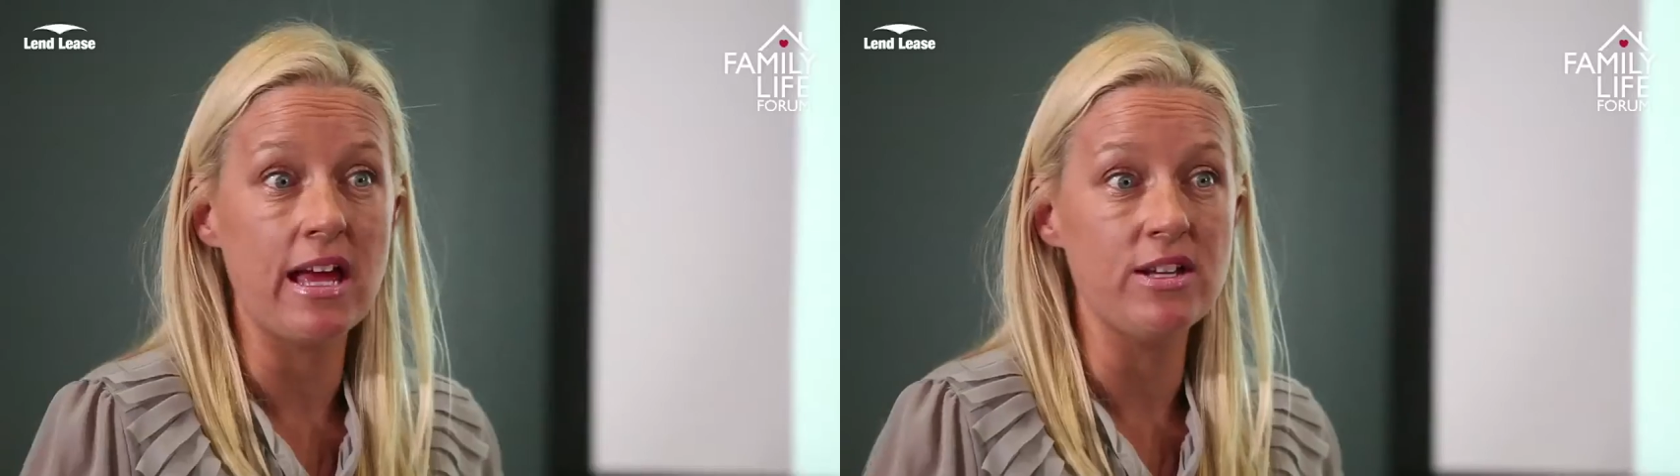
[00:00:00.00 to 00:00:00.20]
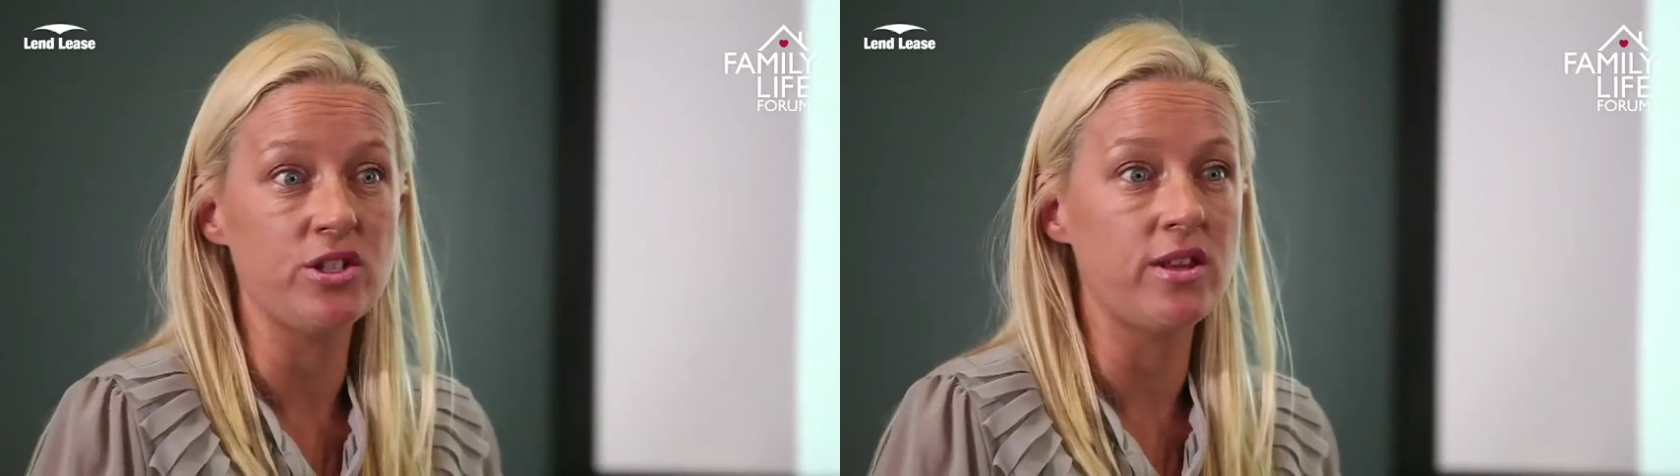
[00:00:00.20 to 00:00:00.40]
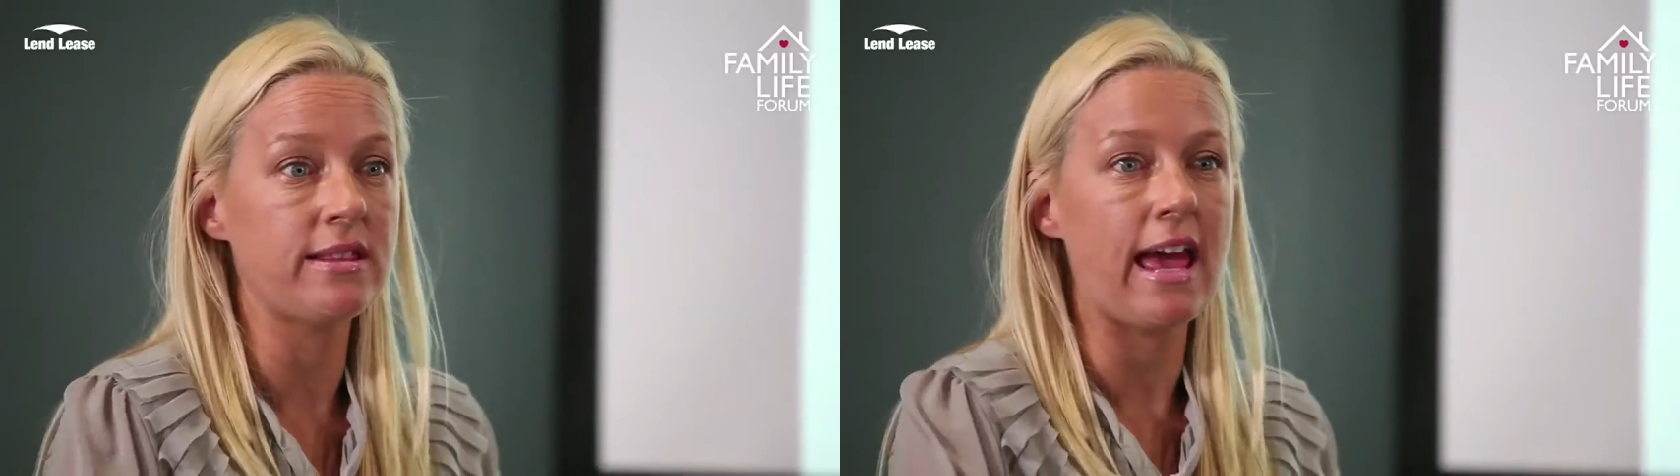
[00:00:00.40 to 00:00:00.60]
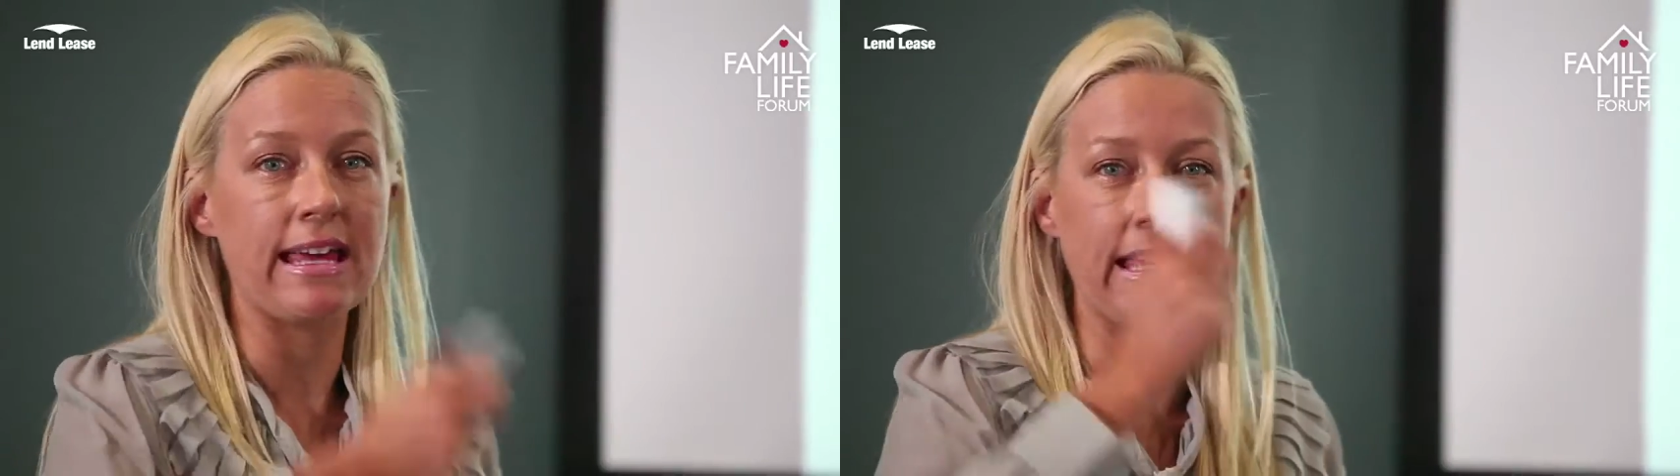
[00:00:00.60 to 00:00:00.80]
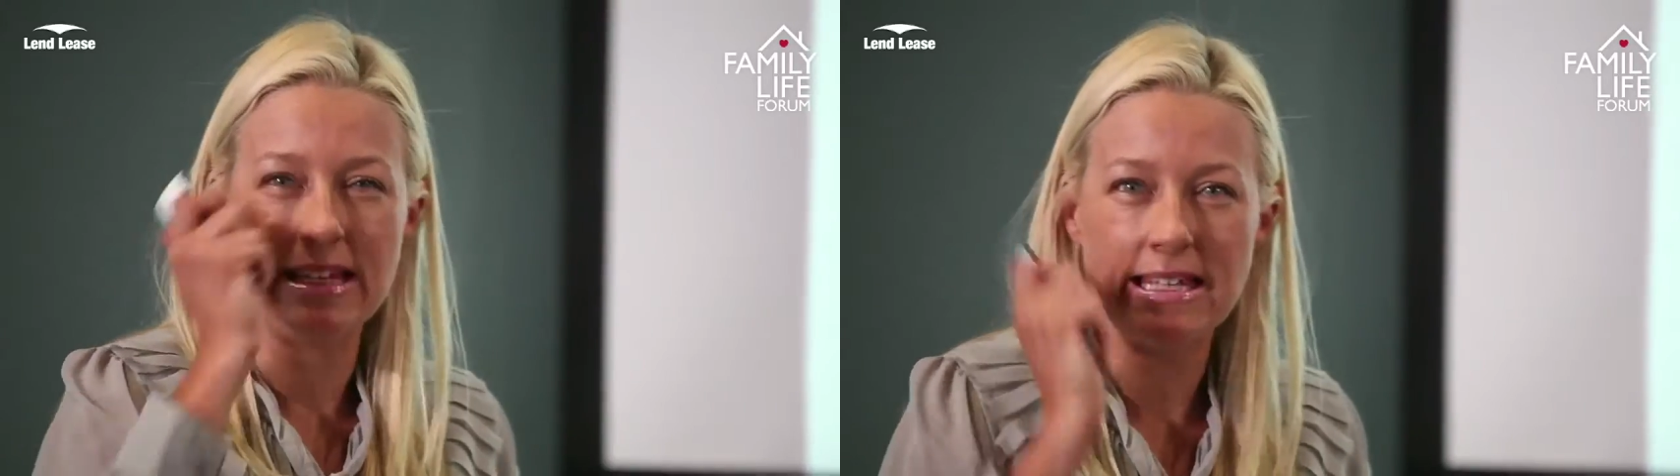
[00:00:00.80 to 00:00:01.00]
danger, that they
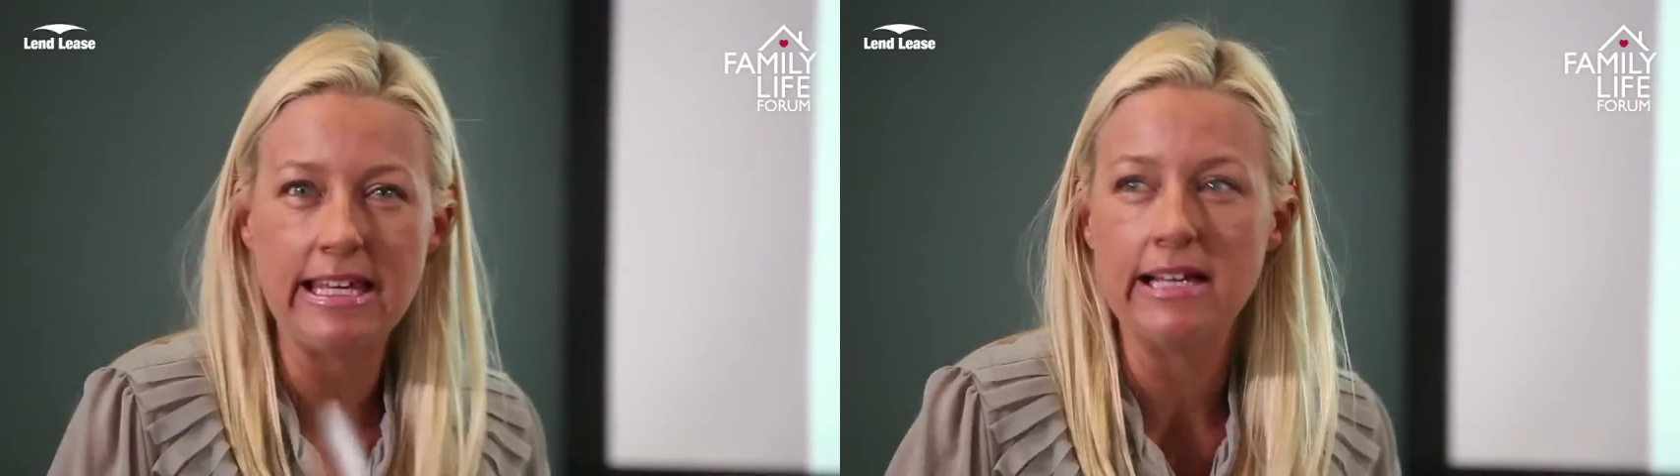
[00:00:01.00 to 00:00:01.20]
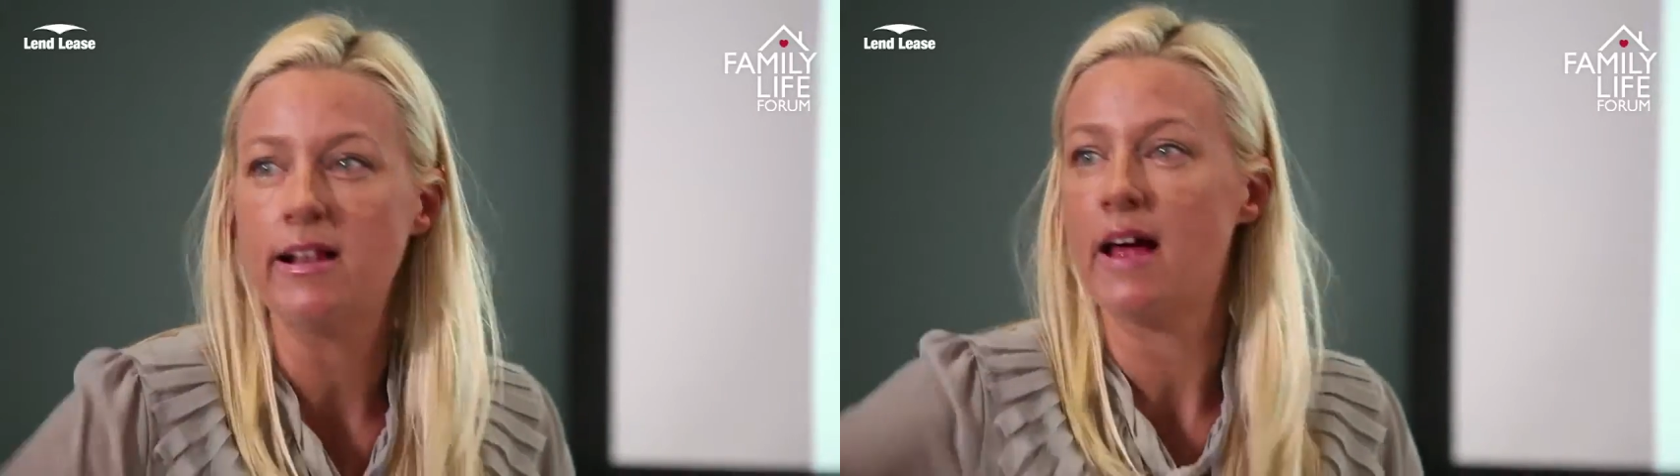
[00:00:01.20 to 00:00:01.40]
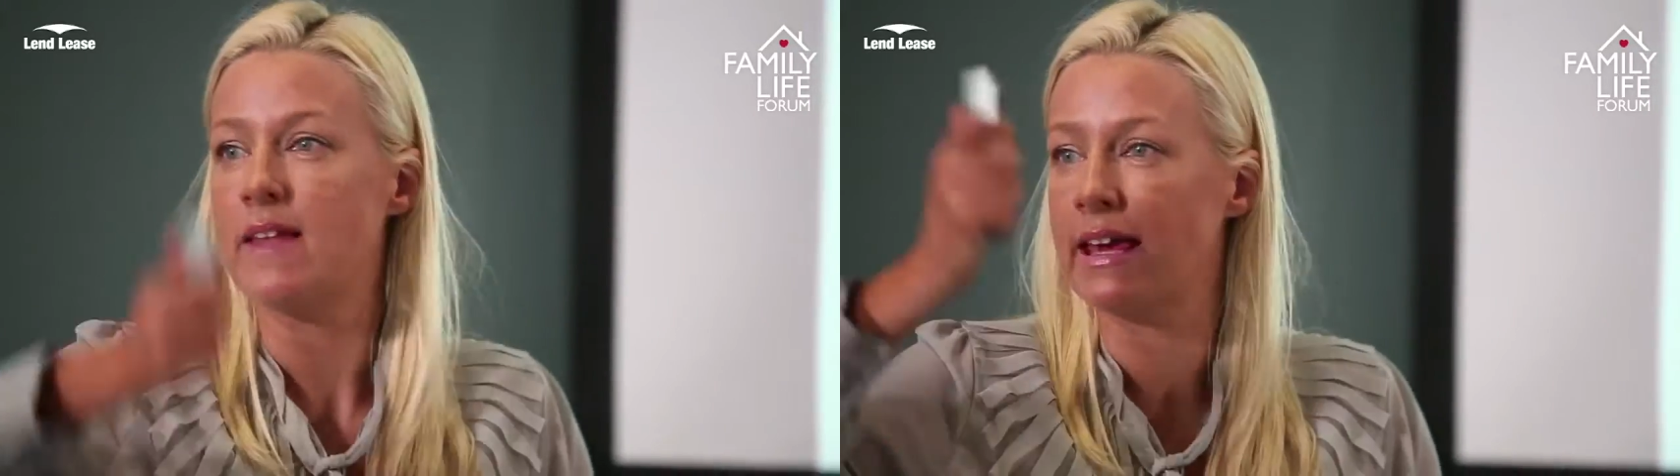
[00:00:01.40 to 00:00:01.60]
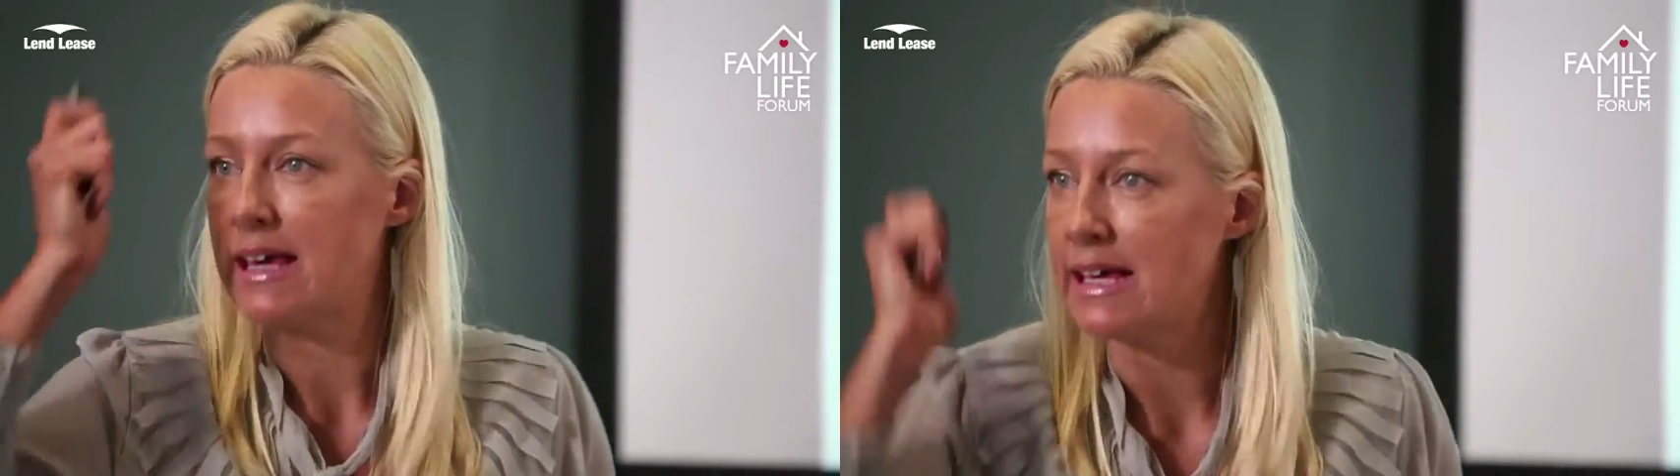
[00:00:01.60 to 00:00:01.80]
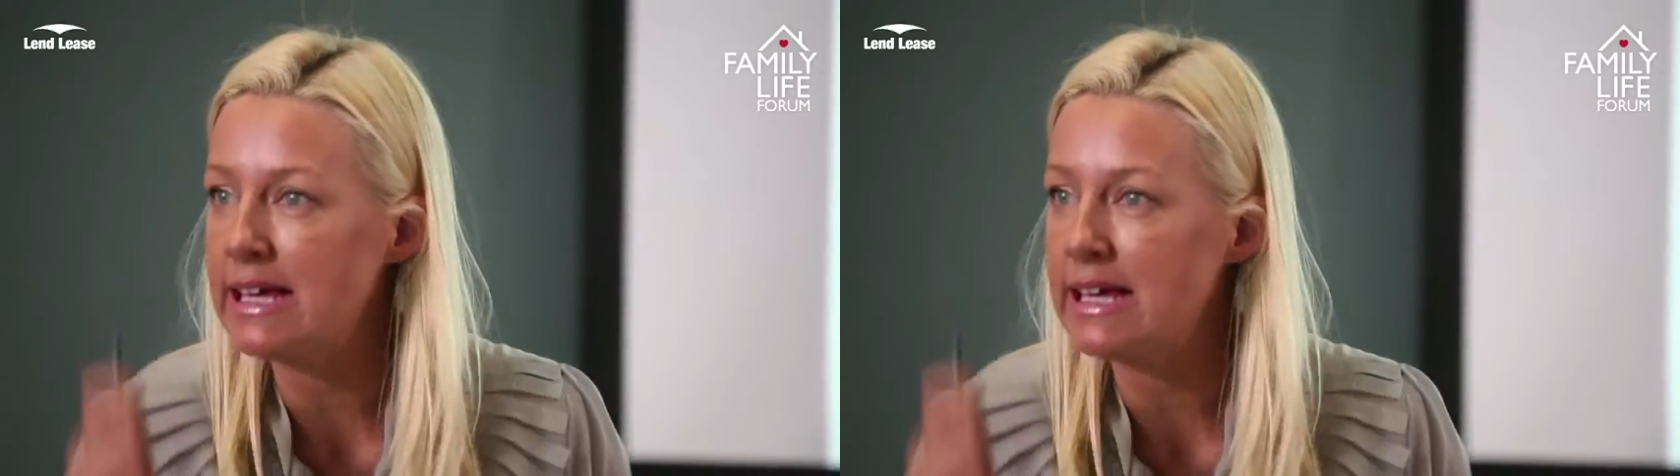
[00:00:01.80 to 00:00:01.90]
can kill and they can